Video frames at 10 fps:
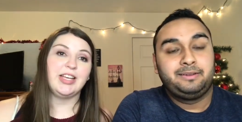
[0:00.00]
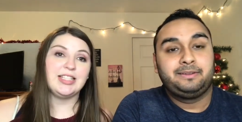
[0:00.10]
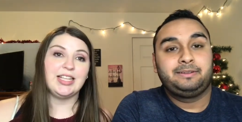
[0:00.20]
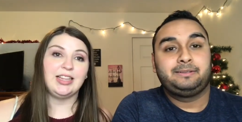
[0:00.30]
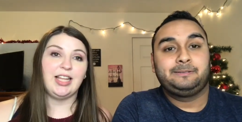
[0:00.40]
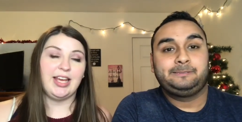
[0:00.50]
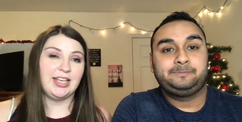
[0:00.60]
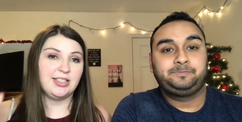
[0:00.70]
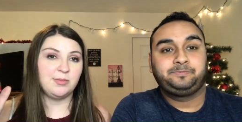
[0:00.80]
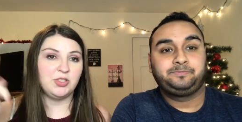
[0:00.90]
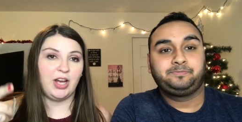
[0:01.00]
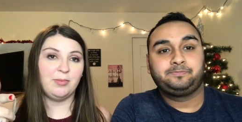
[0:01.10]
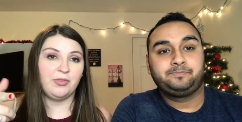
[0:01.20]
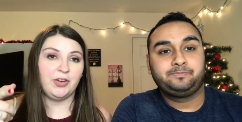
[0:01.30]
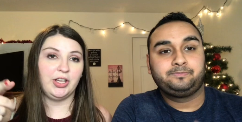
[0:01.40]
Speaker 1: forget to like and subscribe
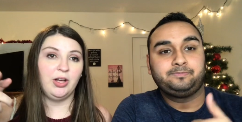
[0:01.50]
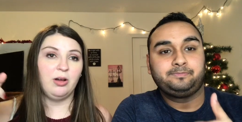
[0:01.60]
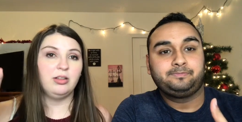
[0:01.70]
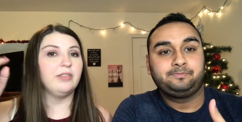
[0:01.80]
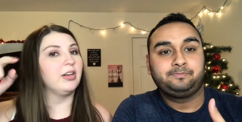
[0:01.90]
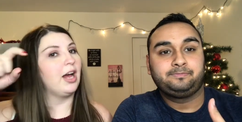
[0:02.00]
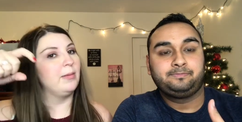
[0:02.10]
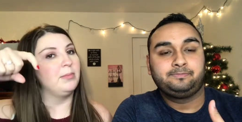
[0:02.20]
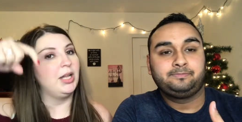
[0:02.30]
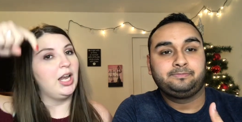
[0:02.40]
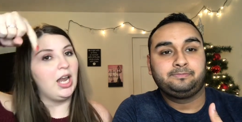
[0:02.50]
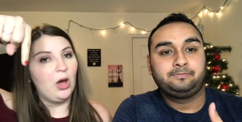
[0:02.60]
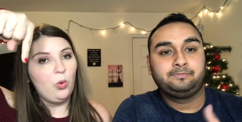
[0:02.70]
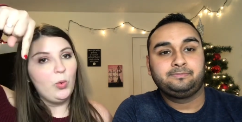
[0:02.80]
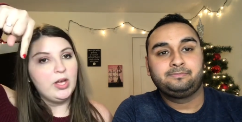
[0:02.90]
before you go. Leave a comment
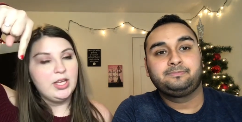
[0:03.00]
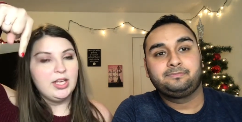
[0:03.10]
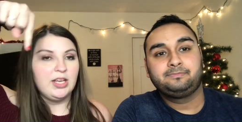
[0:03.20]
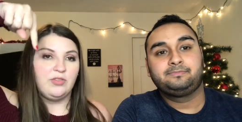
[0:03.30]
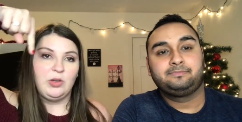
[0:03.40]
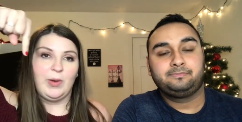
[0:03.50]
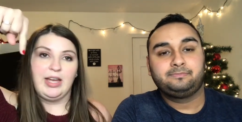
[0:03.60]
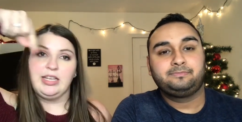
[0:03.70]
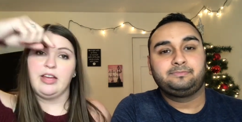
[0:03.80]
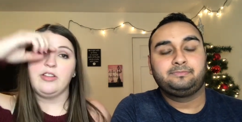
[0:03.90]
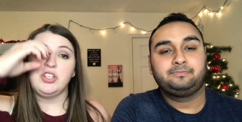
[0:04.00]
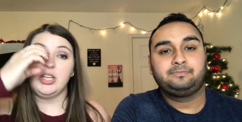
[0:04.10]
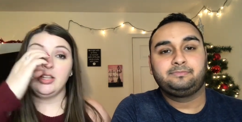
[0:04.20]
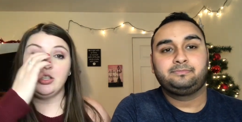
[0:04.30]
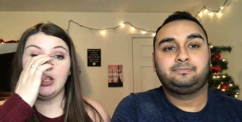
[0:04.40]
below if you want any other
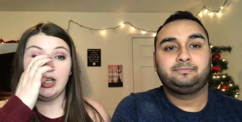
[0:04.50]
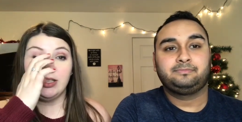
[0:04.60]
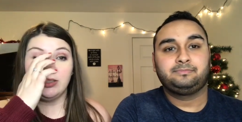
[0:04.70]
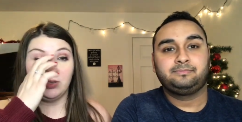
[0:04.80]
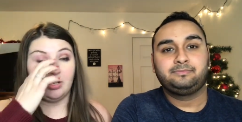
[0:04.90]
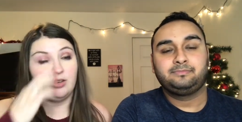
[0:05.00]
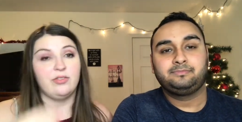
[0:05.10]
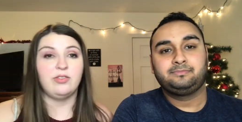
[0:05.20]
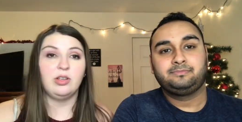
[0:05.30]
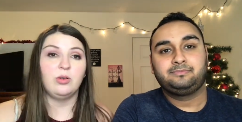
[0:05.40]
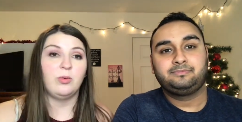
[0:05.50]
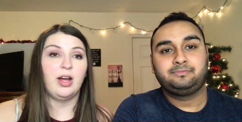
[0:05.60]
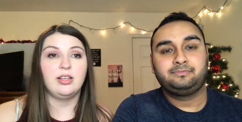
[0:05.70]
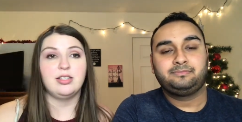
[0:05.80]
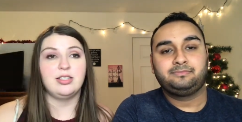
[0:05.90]
challenges or if you
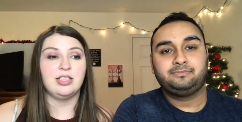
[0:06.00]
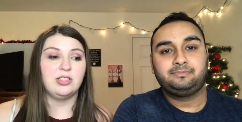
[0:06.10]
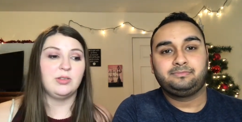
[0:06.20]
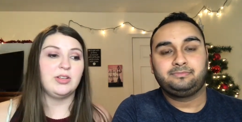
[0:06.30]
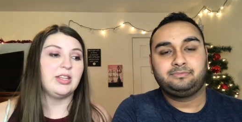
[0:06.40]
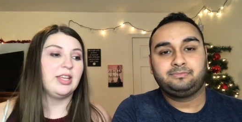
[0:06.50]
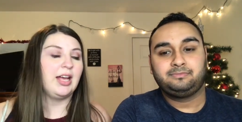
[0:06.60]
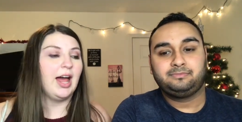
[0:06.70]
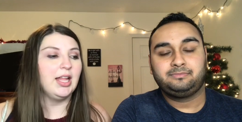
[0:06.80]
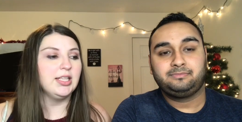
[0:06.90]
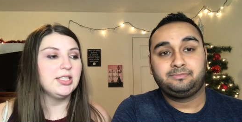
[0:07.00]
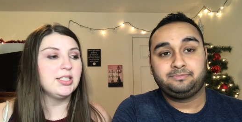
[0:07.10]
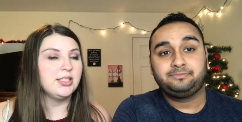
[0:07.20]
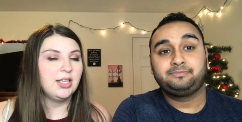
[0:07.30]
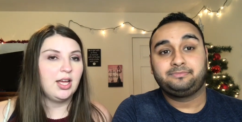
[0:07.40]
want to see us do anything else.
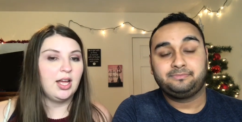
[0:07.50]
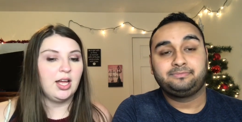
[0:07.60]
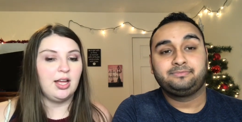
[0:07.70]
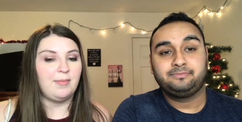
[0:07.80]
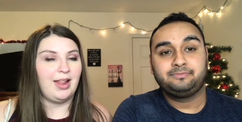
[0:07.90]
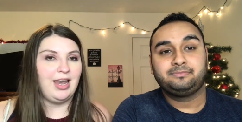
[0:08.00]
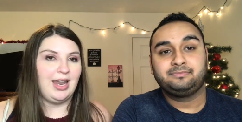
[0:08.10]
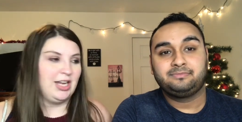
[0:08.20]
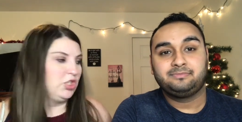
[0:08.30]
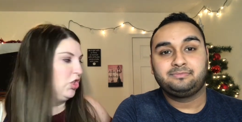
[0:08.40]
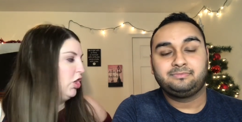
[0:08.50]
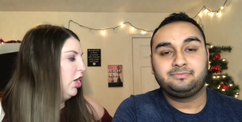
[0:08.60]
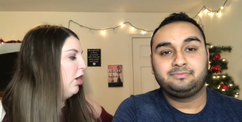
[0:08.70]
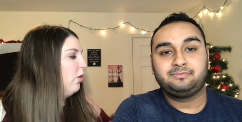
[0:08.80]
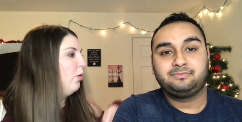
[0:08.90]
Um, let us
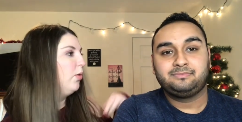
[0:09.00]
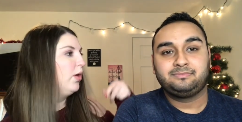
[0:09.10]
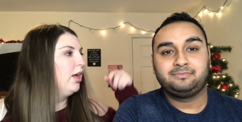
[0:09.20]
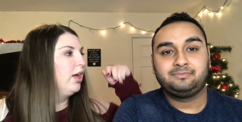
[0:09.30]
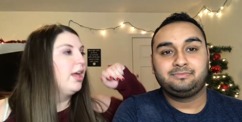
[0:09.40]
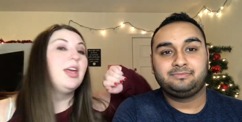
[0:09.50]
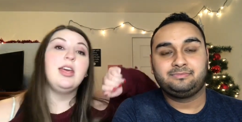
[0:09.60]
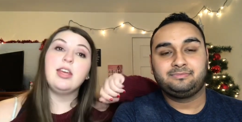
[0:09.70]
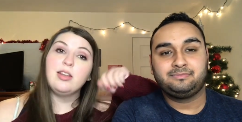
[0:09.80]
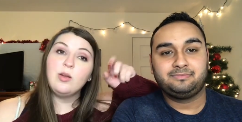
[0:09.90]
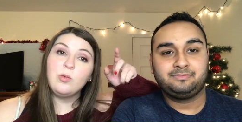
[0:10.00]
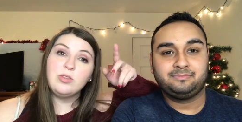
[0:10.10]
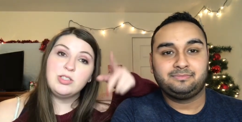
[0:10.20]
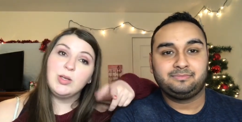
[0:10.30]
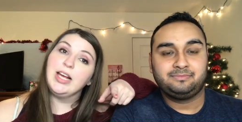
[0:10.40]
know. And we'll
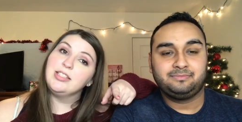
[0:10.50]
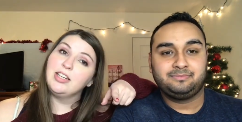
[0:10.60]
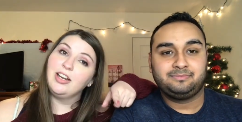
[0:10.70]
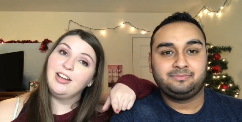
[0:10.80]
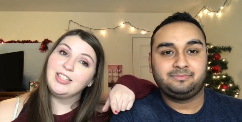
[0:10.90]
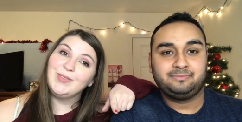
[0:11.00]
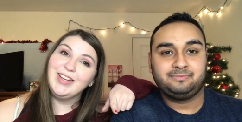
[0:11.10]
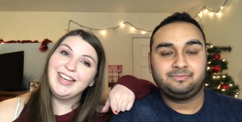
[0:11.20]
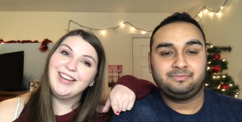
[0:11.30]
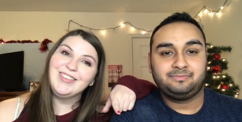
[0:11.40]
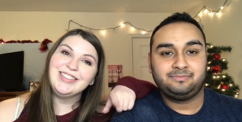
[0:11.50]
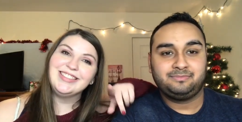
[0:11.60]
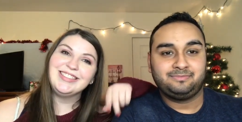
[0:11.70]
see you guys in our next video.